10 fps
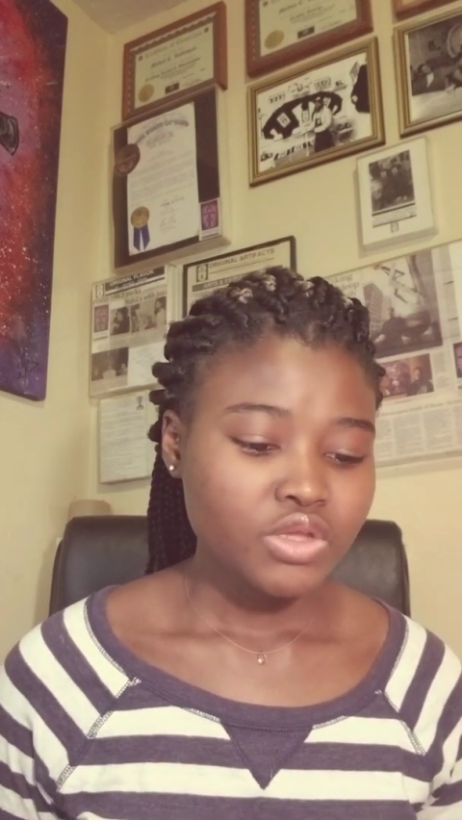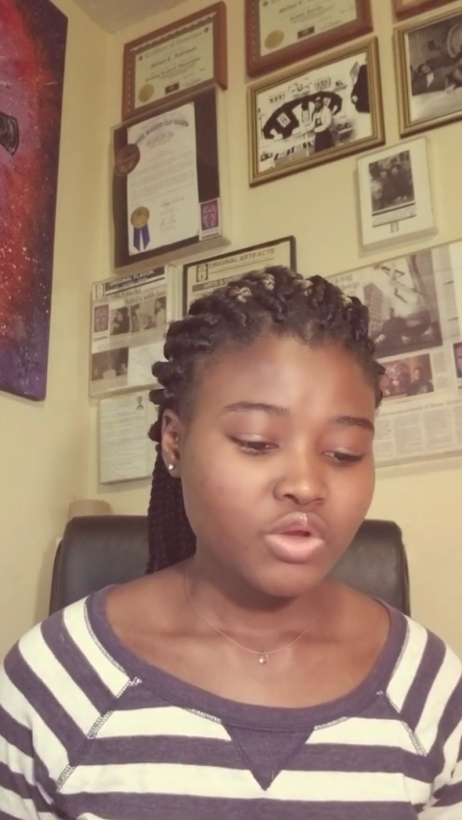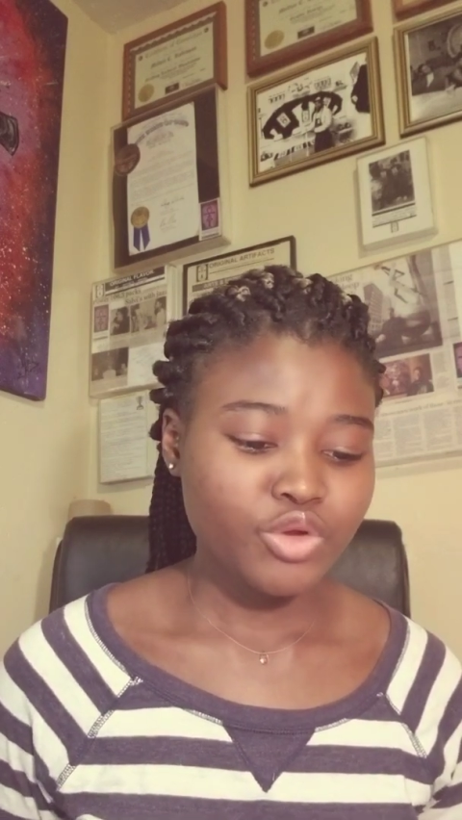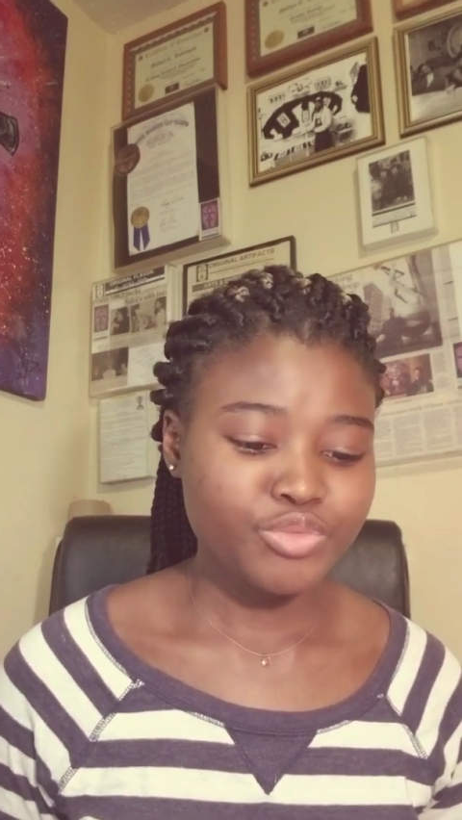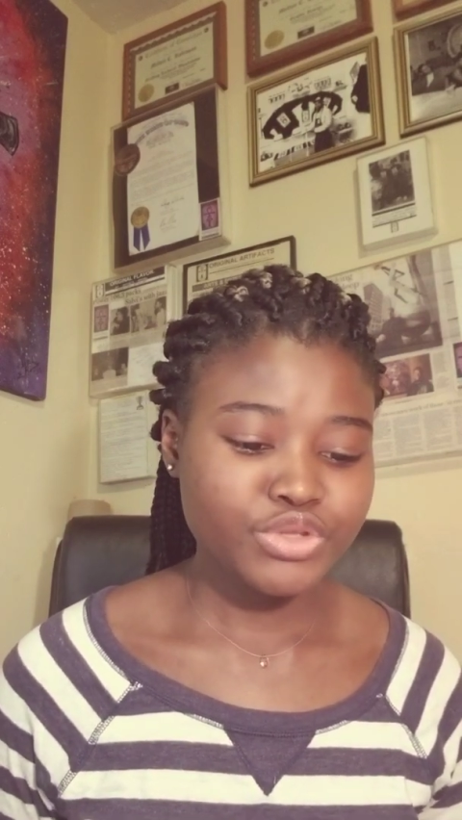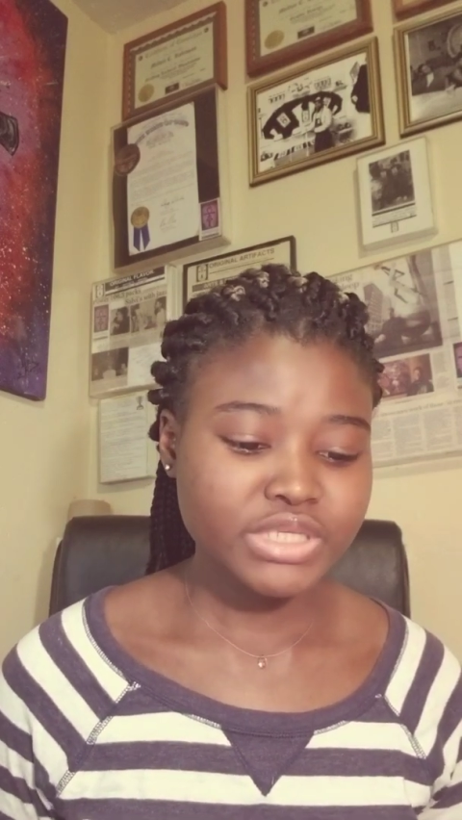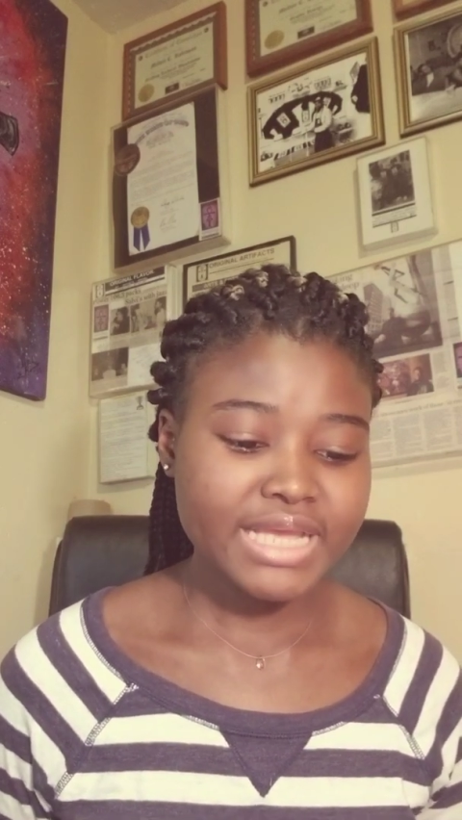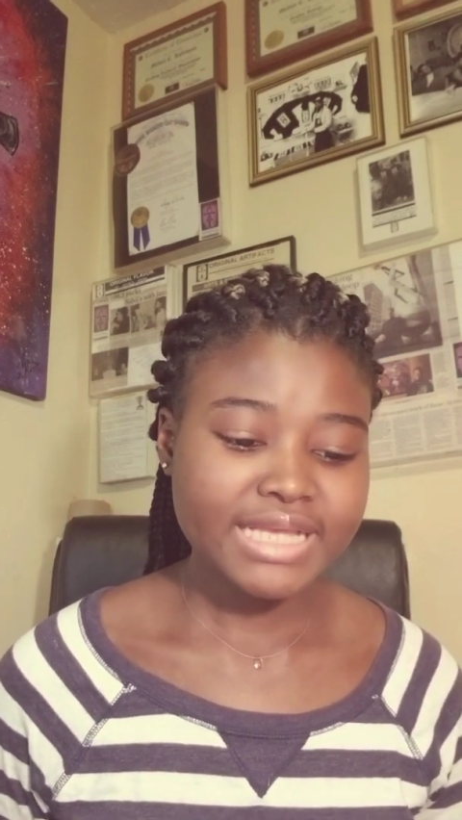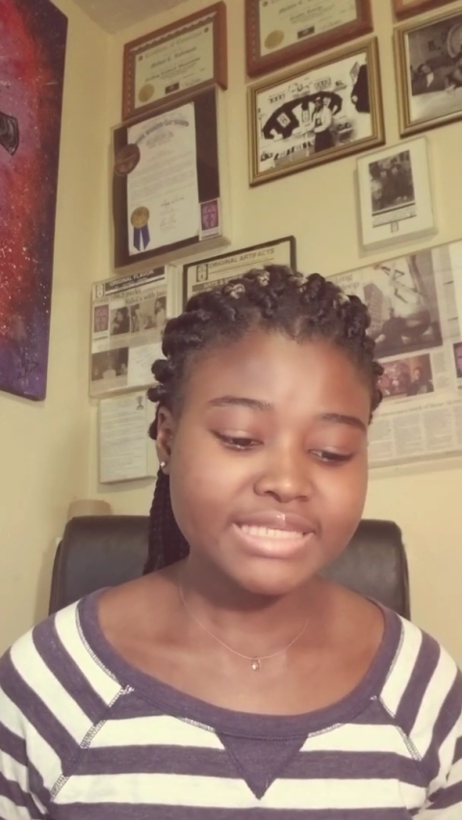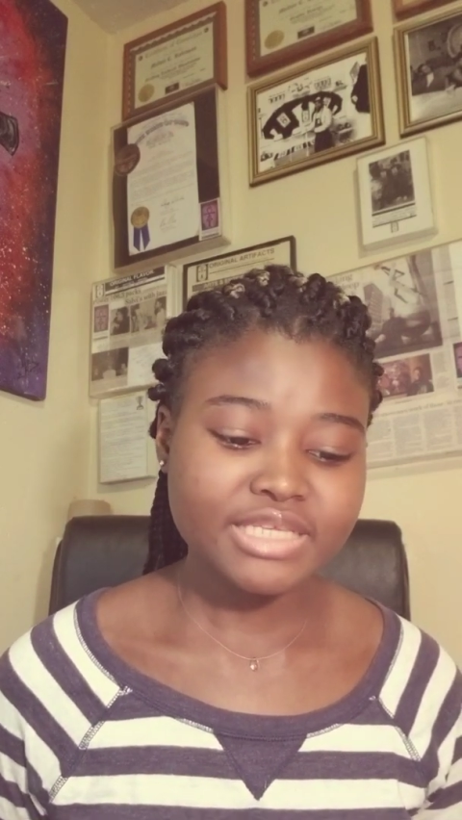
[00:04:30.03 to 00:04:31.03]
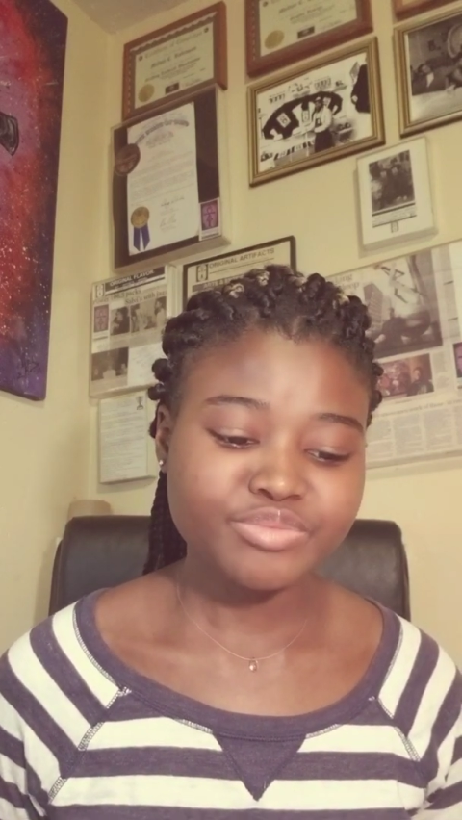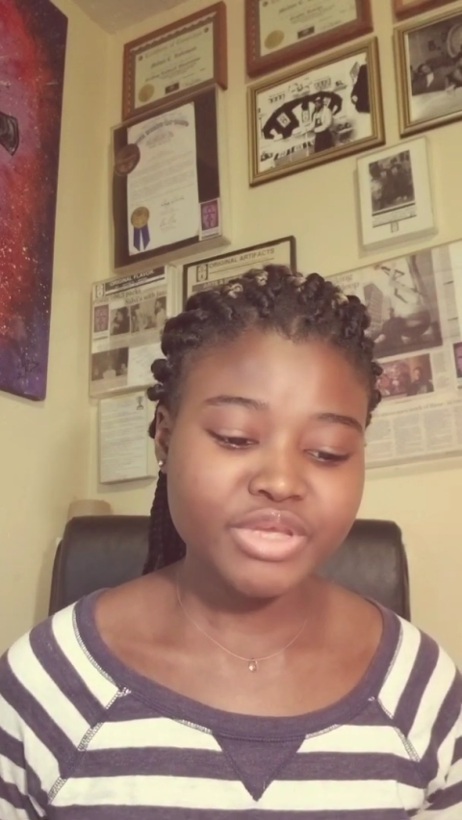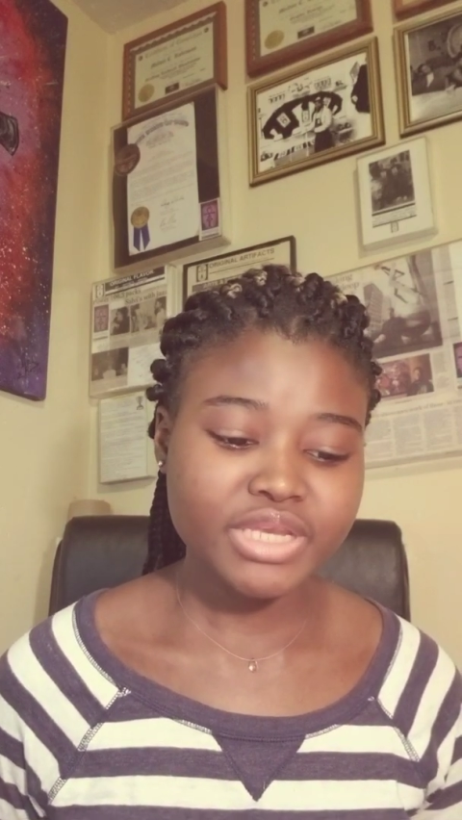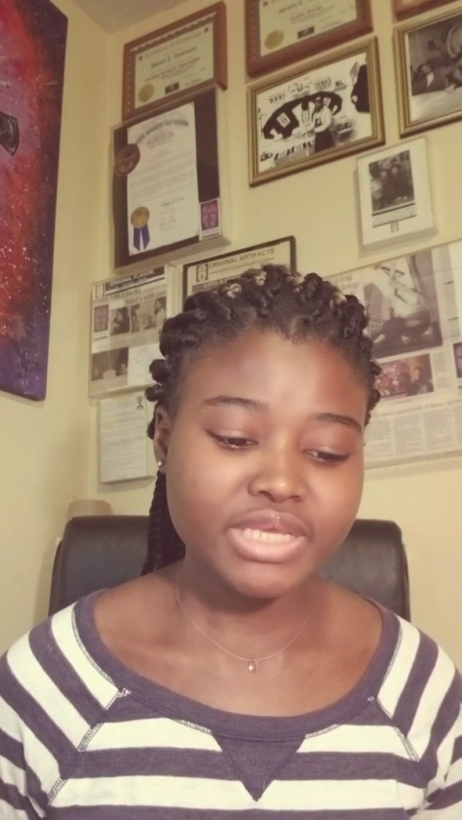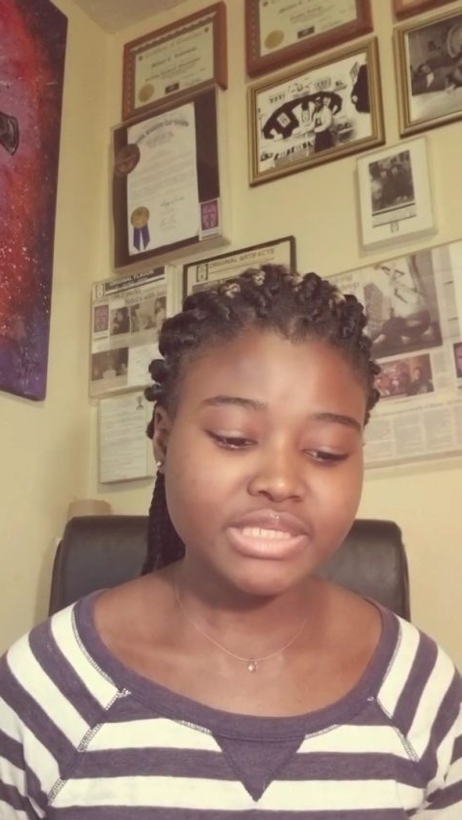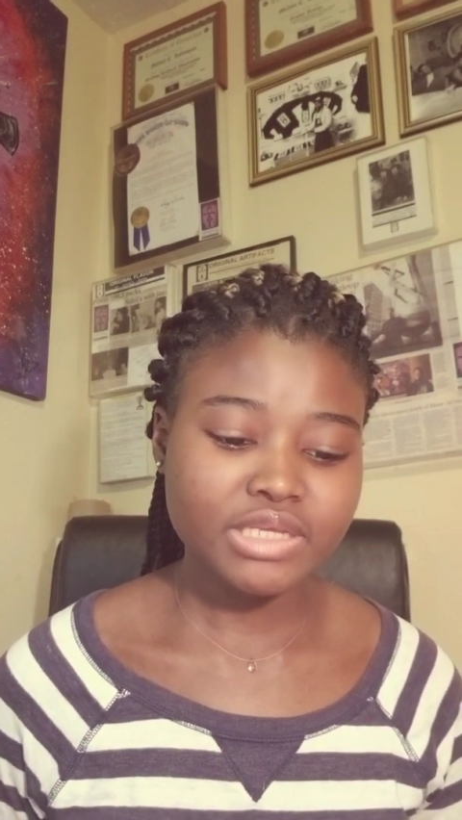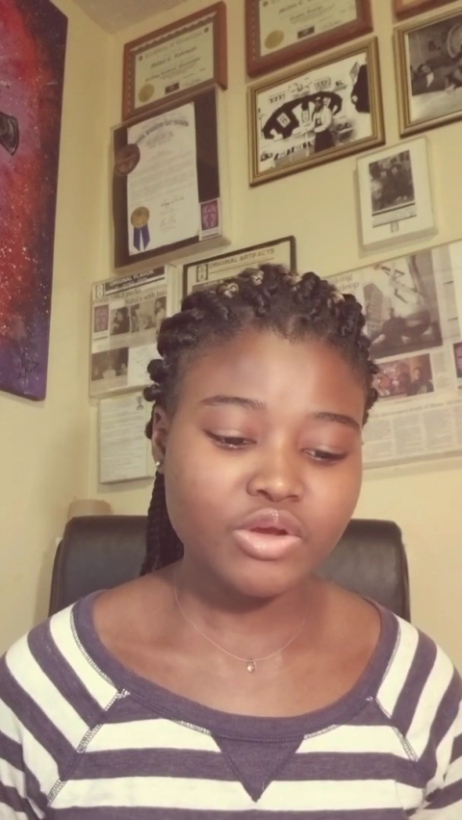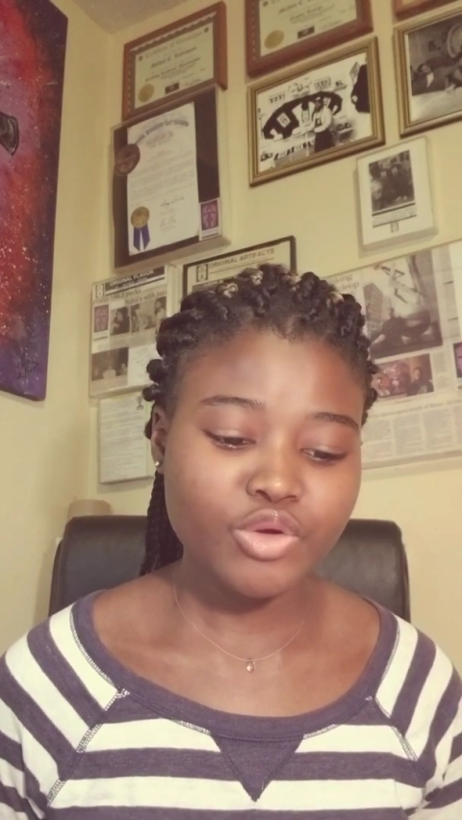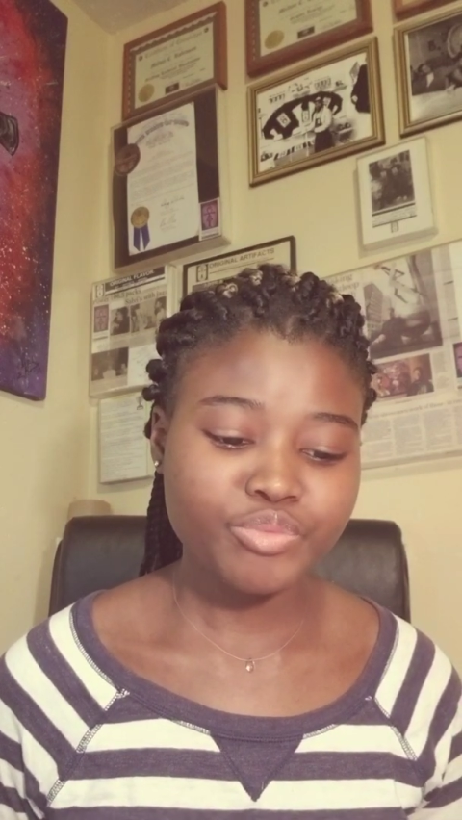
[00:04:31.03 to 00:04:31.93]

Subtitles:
Community assessment is a